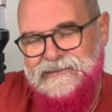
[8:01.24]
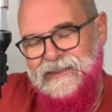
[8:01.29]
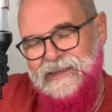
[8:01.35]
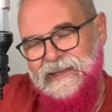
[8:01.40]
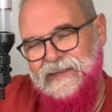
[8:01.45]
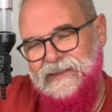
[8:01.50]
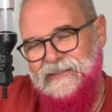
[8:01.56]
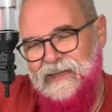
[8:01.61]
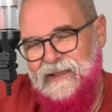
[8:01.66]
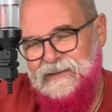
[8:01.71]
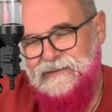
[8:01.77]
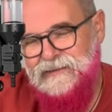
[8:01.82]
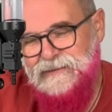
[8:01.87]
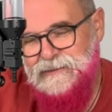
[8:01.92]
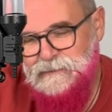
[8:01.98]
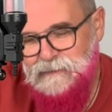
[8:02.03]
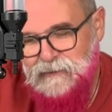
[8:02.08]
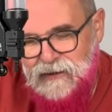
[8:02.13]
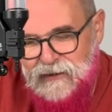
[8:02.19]
thing that
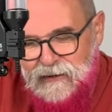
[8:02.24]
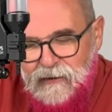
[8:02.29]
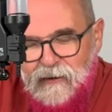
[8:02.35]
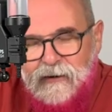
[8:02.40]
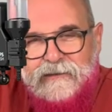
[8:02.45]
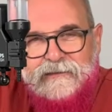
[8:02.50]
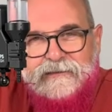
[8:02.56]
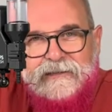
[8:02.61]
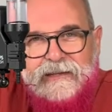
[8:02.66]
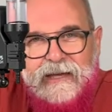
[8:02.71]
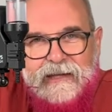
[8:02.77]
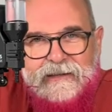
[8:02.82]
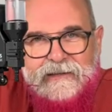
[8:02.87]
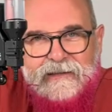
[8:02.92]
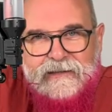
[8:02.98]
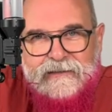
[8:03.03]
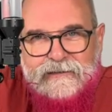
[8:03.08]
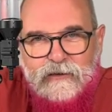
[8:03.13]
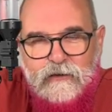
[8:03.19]
is really hard to
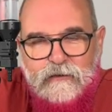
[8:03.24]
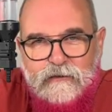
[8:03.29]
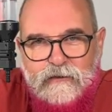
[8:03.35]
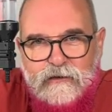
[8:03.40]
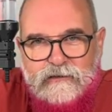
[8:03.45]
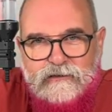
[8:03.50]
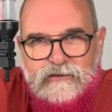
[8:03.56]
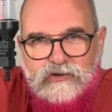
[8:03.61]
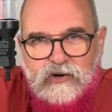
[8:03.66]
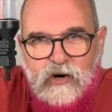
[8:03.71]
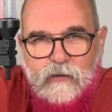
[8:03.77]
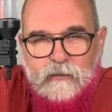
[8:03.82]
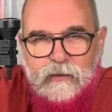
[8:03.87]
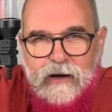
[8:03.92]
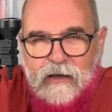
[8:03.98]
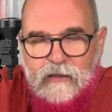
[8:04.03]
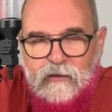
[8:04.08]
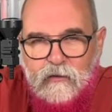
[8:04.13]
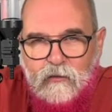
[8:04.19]
get is the first
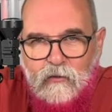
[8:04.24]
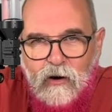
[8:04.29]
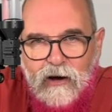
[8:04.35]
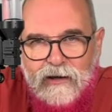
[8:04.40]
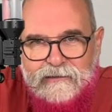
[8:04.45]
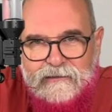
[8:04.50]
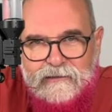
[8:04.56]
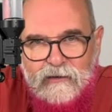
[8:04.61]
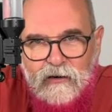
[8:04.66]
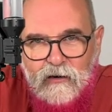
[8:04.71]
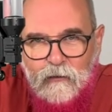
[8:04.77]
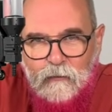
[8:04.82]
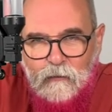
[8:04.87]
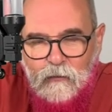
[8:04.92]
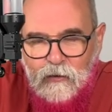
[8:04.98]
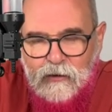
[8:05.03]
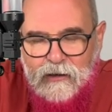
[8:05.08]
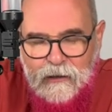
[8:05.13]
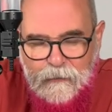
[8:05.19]
drop at the right time,
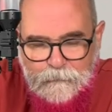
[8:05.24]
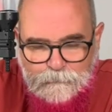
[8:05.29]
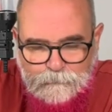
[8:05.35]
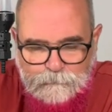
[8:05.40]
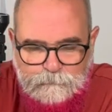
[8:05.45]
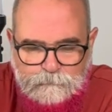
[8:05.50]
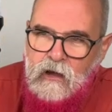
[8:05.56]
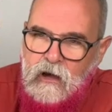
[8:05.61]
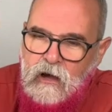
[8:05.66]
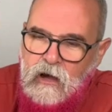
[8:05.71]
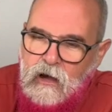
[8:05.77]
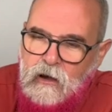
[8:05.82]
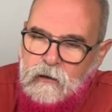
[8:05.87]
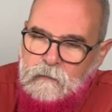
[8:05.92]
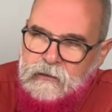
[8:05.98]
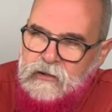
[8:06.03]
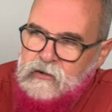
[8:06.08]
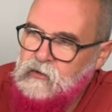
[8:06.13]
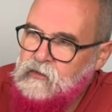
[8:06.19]
okay?
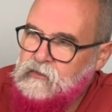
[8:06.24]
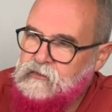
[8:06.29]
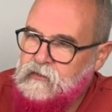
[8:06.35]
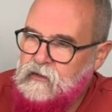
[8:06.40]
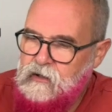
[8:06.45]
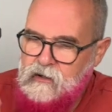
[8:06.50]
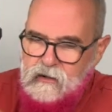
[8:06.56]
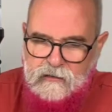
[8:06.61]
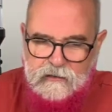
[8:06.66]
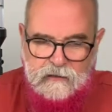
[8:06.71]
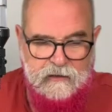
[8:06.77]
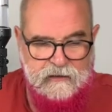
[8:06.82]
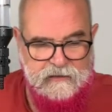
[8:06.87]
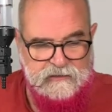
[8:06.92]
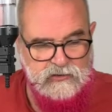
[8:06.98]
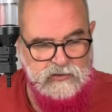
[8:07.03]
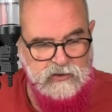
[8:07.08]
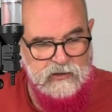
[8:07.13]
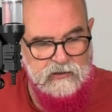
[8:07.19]
Because
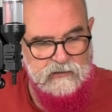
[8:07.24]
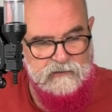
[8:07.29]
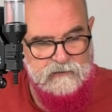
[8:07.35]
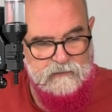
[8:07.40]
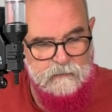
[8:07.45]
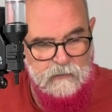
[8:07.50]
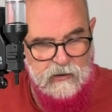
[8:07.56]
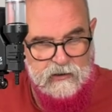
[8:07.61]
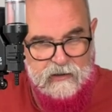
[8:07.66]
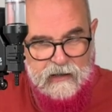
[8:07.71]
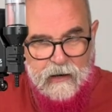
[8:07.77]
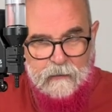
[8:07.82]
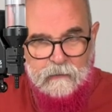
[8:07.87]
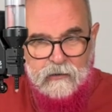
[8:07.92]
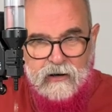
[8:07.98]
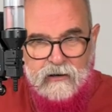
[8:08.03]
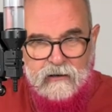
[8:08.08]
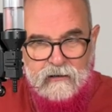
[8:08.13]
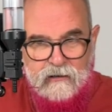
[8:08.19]
this triggers my
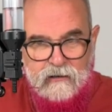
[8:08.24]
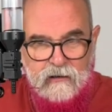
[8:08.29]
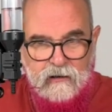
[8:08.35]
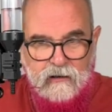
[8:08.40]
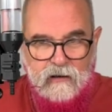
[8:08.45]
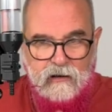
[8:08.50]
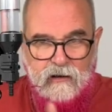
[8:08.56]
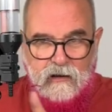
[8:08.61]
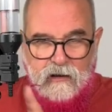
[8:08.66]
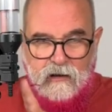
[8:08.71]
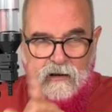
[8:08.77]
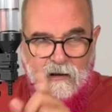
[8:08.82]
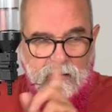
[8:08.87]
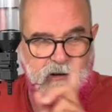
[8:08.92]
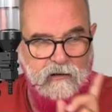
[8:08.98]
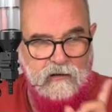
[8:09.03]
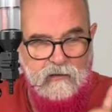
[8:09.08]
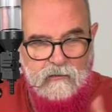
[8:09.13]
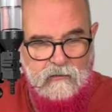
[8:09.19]
camera.
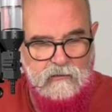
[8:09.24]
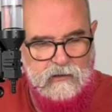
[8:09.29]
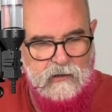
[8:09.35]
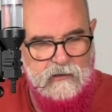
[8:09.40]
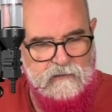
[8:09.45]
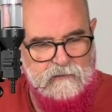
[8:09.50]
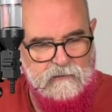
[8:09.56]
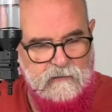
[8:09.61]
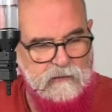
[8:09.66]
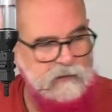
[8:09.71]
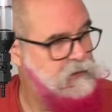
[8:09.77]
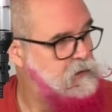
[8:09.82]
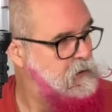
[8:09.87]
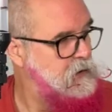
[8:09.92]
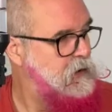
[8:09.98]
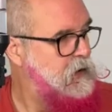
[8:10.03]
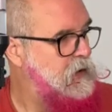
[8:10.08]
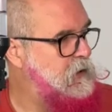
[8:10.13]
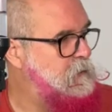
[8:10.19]
Okay, sorry.
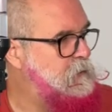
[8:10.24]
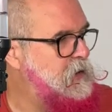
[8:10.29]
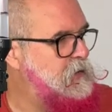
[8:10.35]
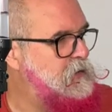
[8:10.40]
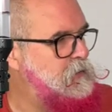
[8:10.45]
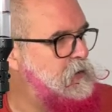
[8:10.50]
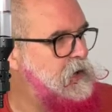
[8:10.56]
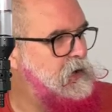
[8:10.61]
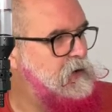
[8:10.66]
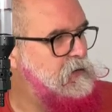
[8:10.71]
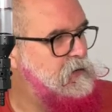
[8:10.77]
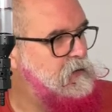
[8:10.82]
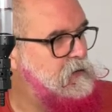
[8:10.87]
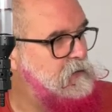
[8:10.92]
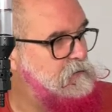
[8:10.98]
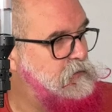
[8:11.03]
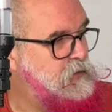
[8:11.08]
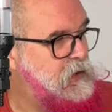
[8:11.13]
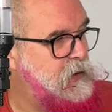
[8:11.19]
By the way,
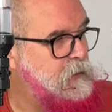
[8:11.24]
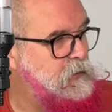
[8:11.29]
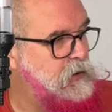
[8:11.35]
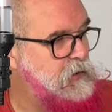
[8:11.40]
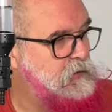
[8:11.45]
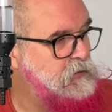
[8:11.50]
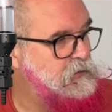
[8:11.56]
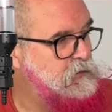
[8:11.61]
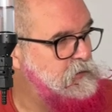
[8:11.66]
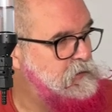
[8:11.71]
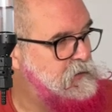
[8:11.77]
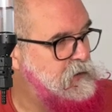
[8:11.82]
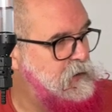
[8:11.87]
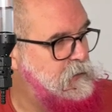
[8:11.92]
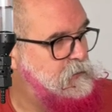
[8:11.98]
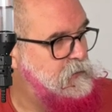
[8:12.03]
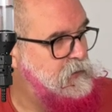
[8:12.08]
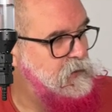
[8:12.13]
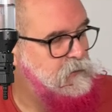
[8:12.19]
if the camera goes to
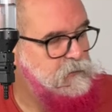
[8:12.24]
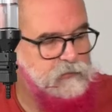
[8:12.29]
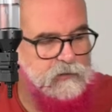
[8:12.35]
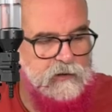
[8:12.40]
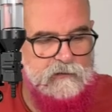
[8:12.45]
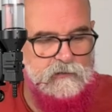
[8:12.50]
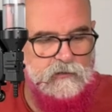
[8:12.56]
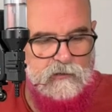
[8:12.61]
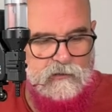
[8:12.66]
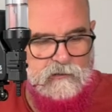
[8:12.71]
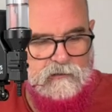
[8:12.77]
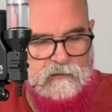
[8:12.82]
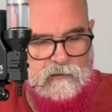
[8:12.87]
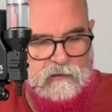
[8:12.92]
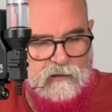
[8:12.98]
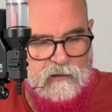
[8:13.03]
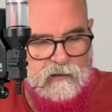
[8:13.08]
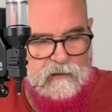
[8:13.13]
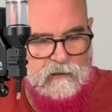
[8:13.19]
sleep, press once
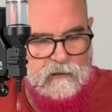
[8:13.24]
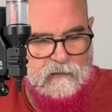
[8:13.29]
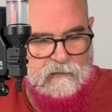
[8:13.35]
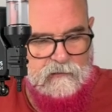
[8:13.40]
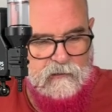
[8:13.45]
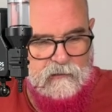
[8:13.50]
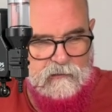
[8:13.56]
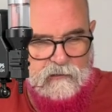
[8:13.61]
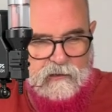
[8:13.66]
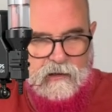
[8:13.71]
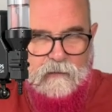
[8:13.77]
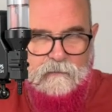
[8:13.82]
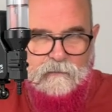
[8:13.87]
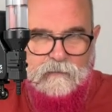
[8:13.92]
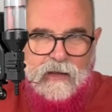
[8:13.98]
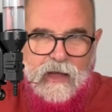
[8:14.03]
and that's it, okay?